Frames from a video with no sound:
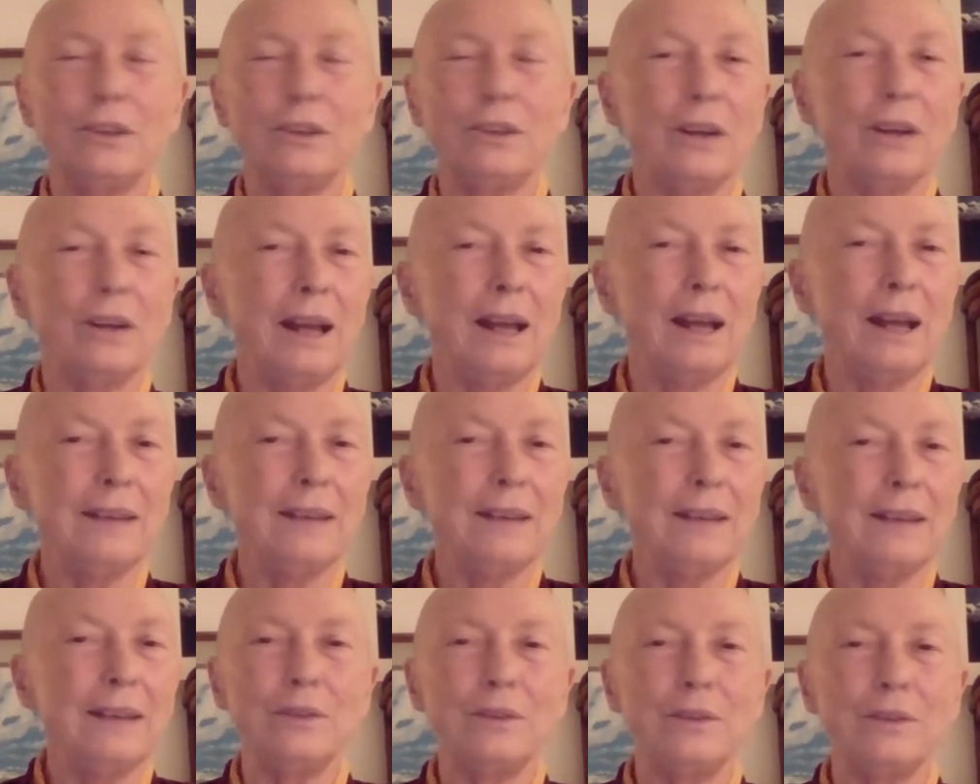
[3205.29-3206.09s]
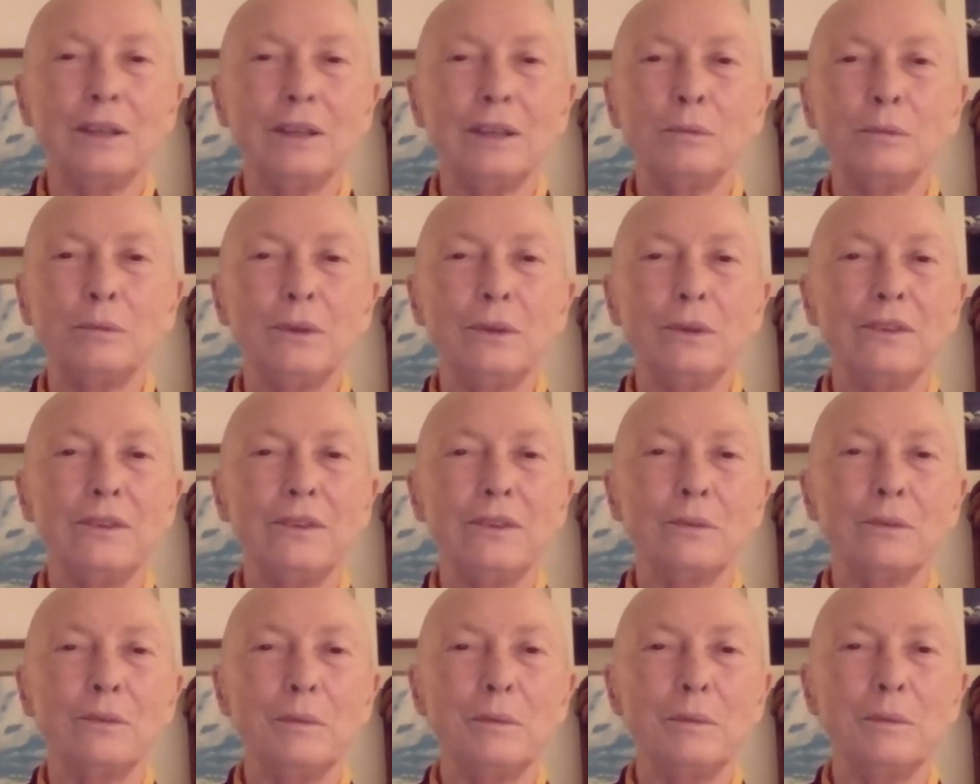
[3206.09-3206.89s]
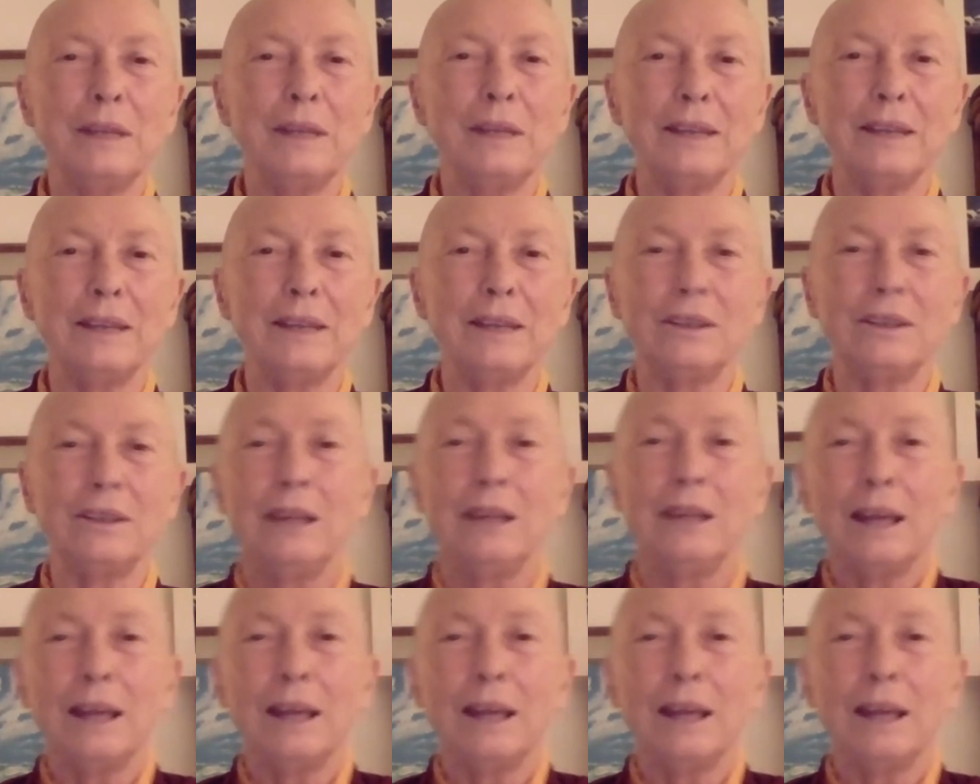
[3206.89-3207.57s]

There are lots of young Buddhist women out there.